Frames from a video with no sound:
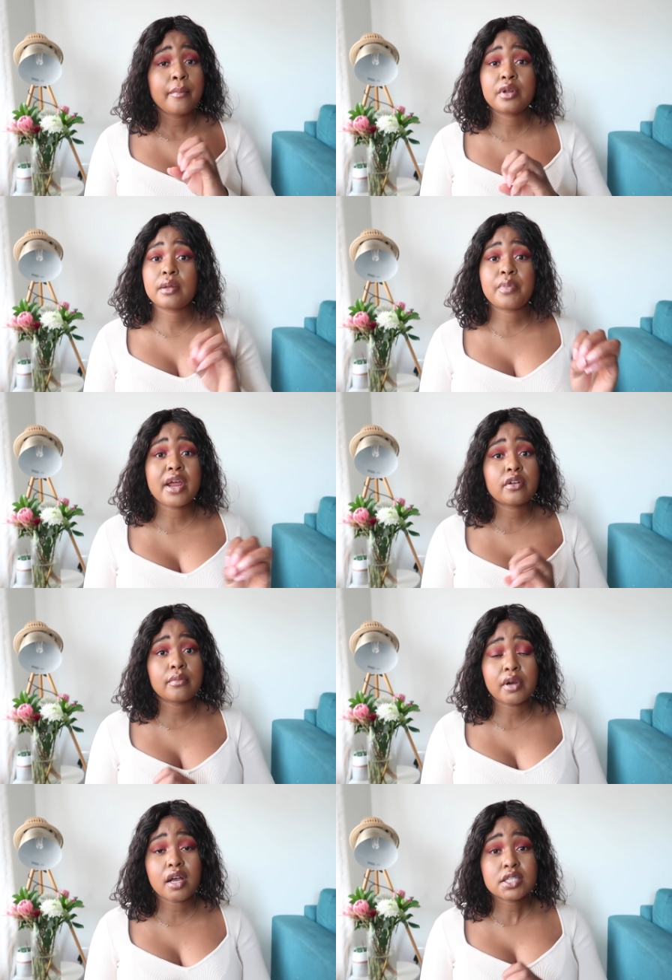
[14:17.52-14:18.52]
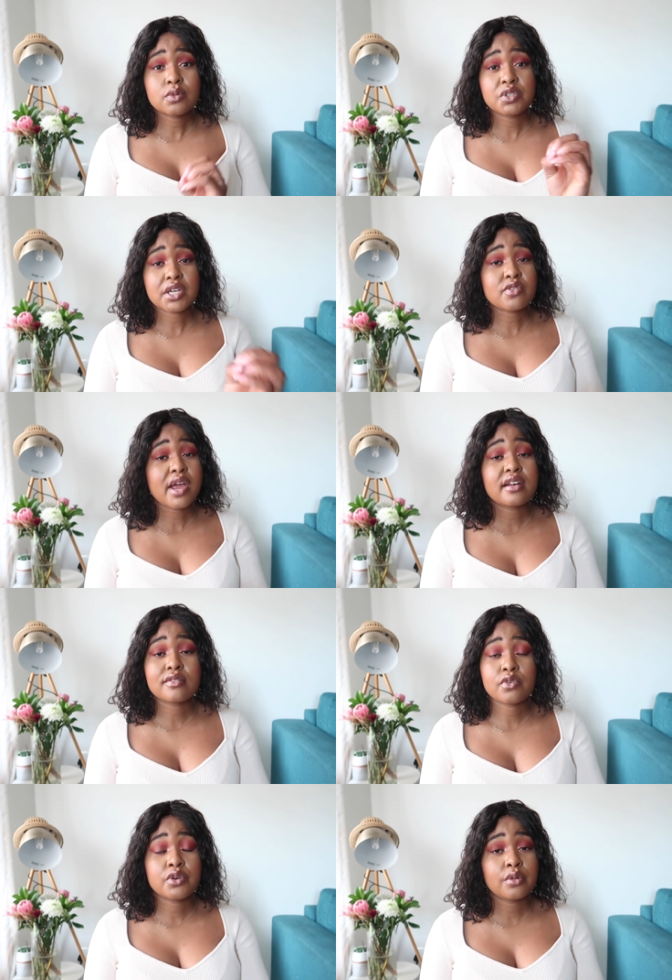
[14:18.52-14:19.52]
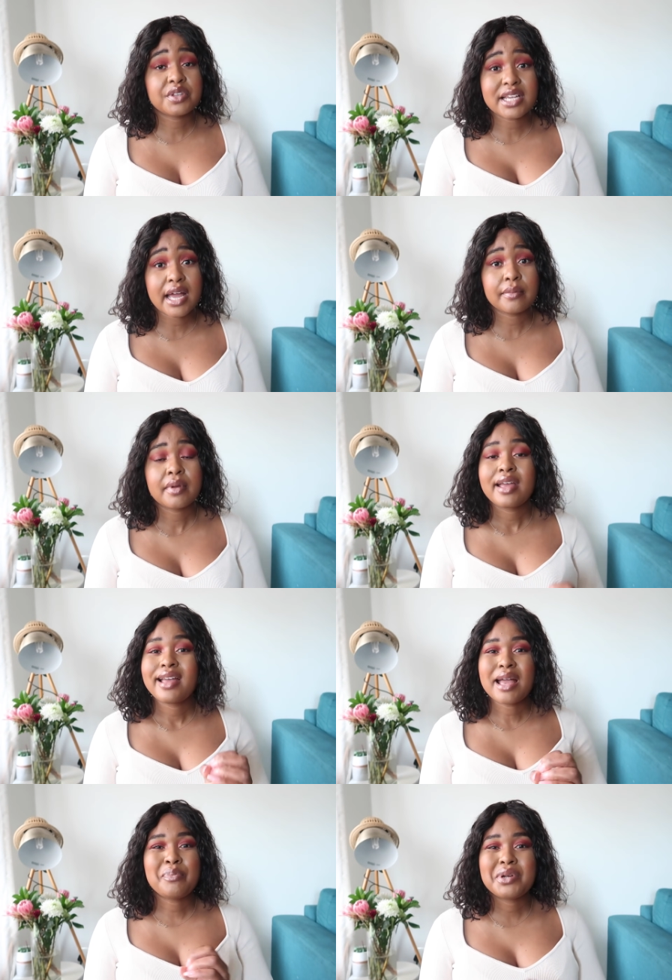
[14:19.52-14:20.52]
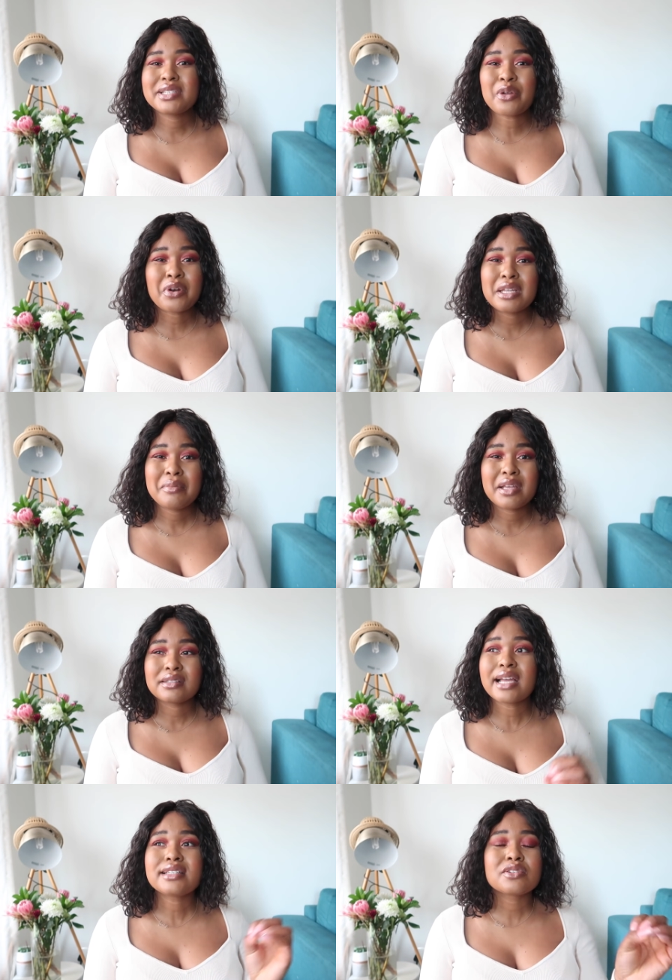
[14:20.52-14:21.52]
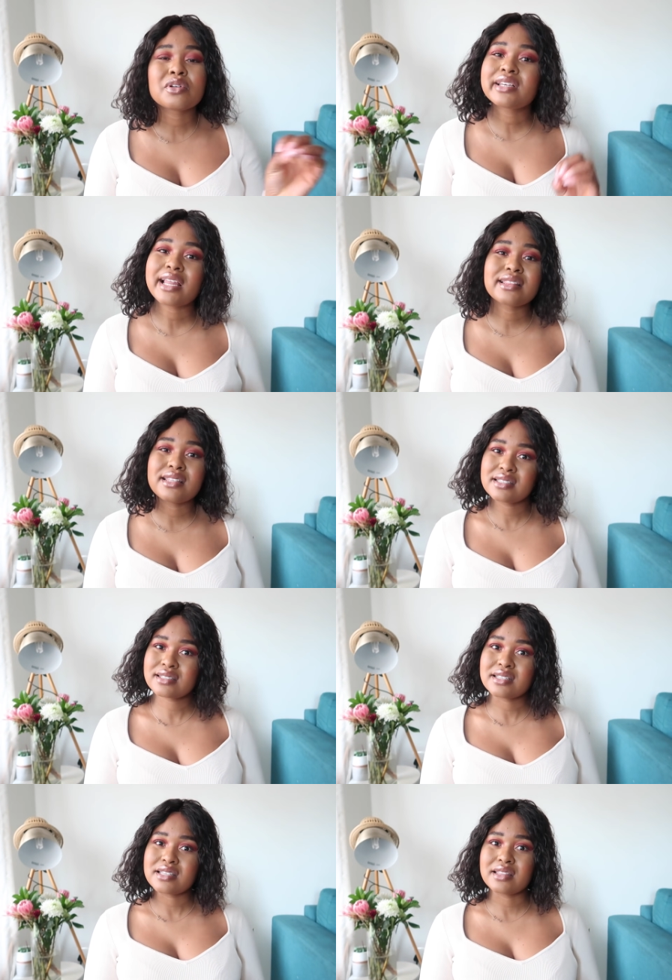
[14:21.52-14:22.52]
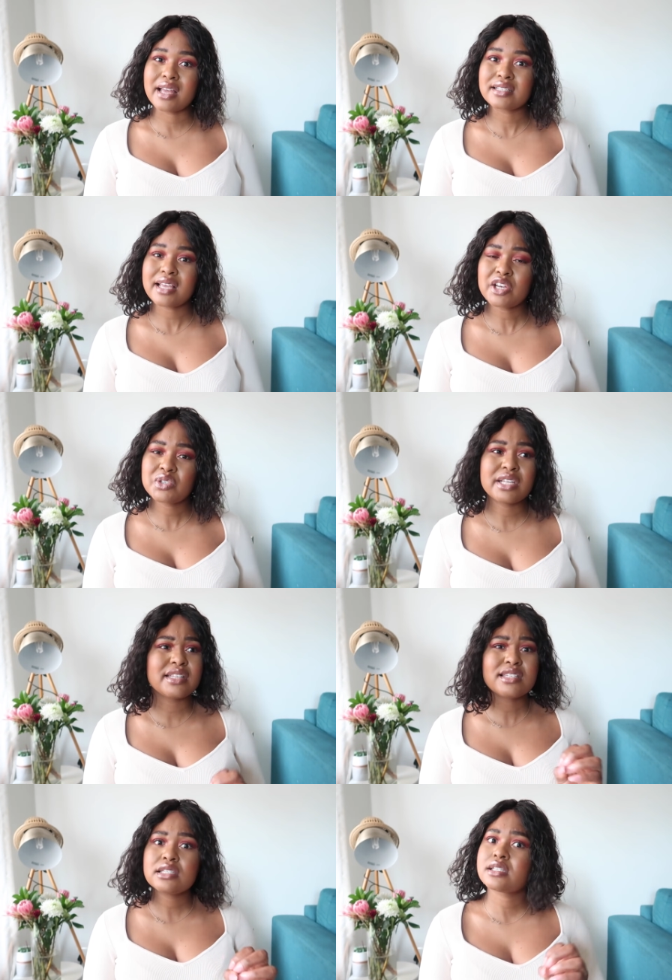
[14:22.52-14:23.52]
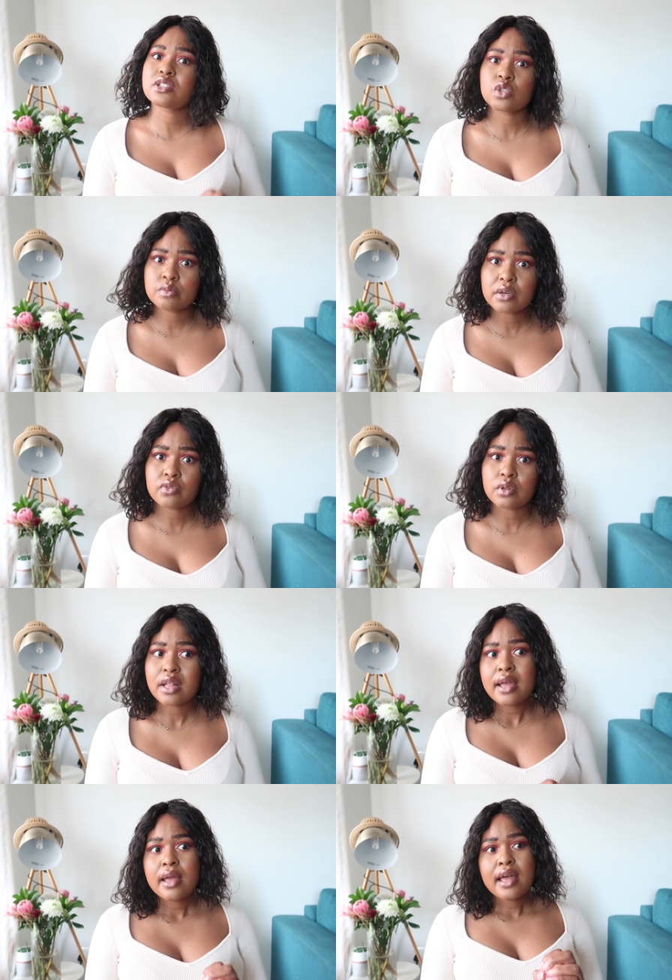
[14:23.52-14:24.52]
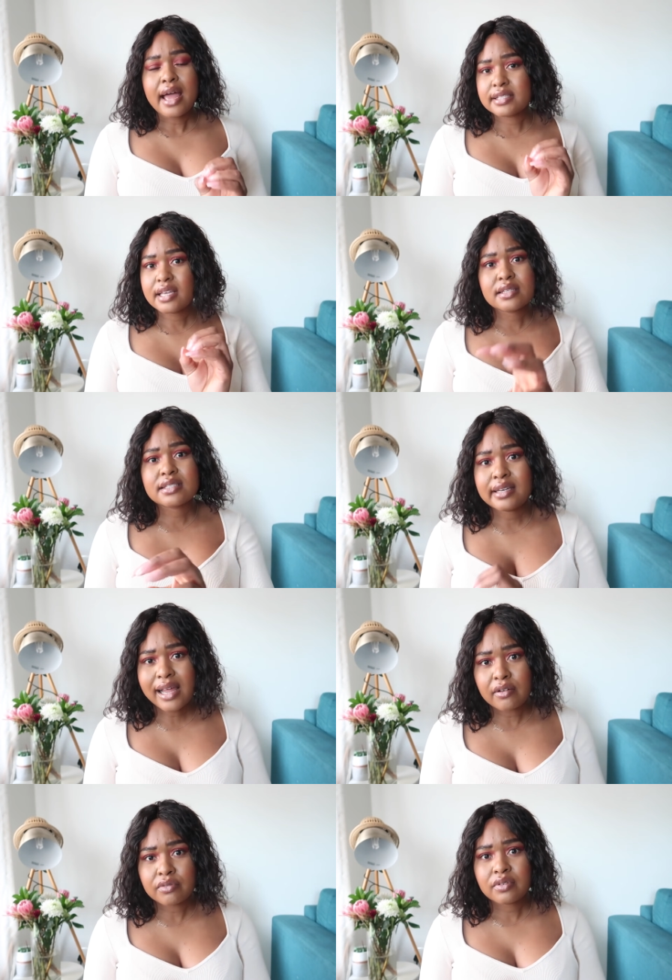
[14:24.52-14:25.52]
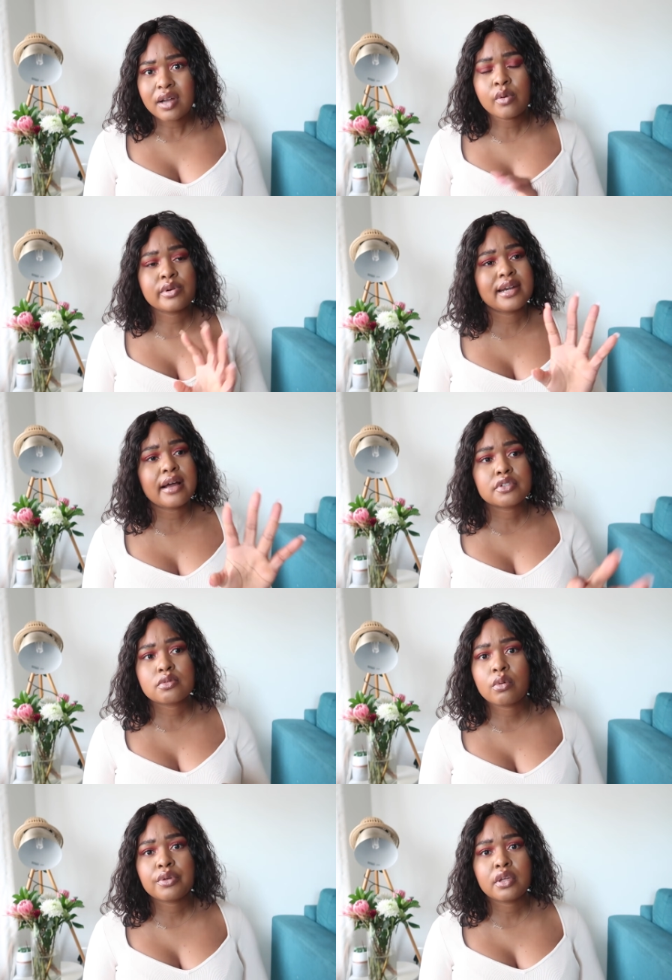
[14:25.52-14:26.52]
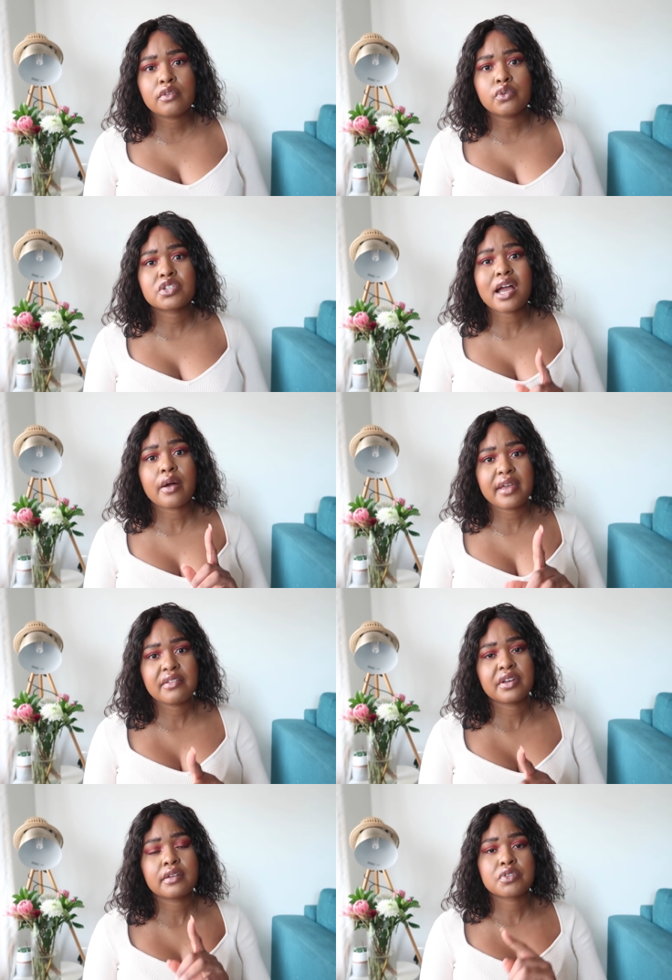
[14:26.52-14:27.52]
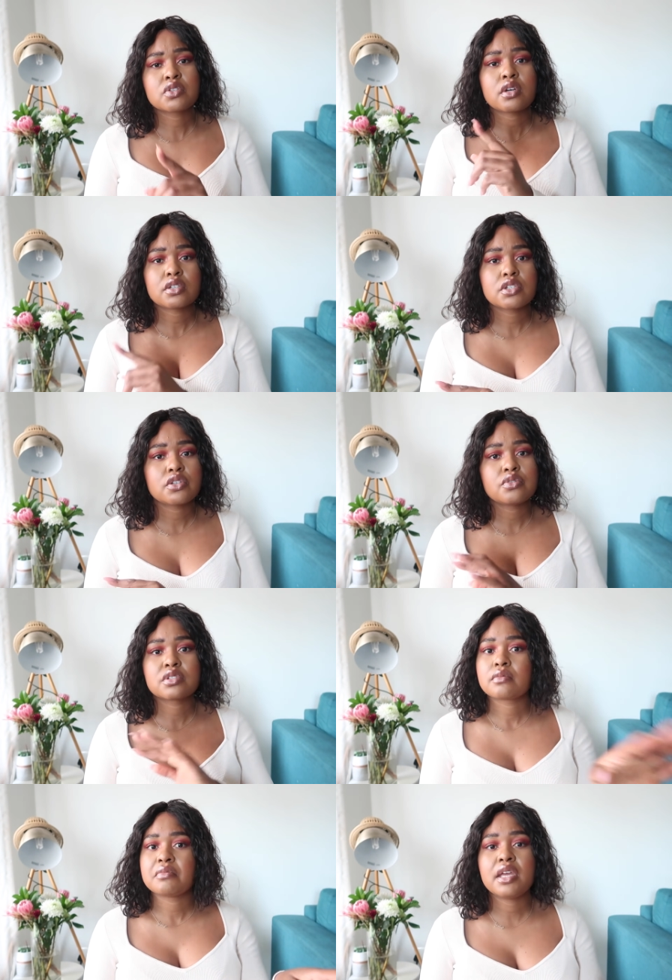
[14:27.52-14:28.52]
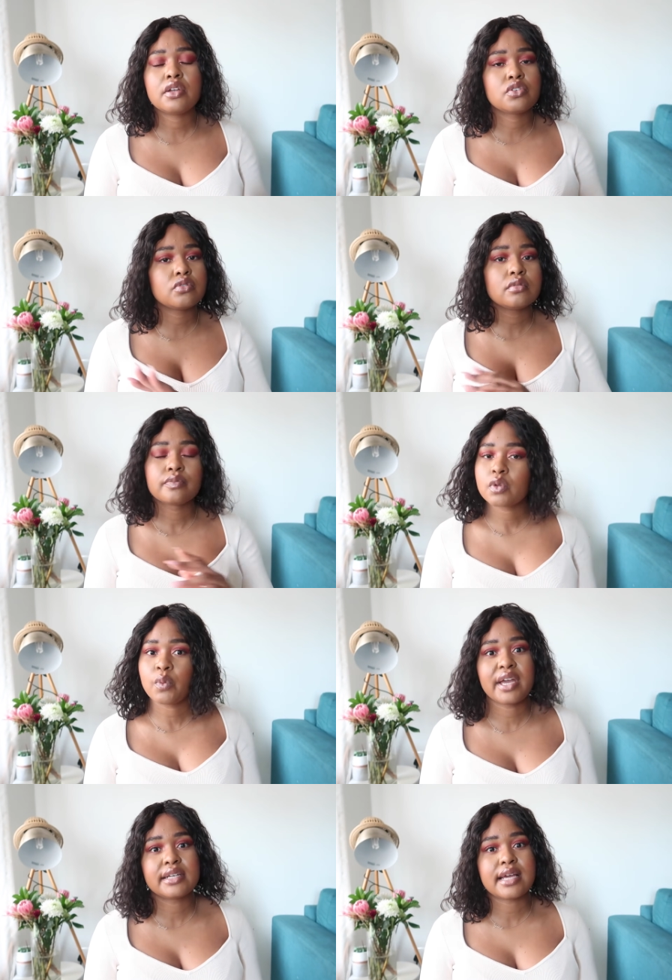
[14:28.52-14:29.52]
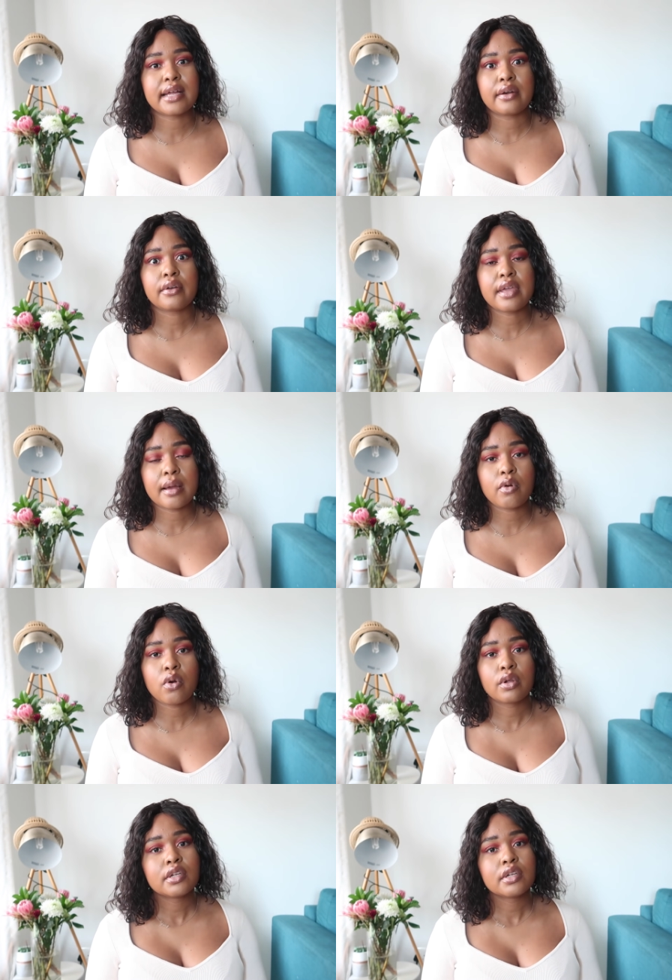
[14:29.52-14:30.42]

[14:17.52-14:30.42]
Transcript: put a brand on blast, which I try and avoid all the time, I put it down on email. I did not like this, this and that. Actually, this is disrespectful. I say this in love. I would love to work with you in future. However, if this continues, me and you, we are done. Yabo.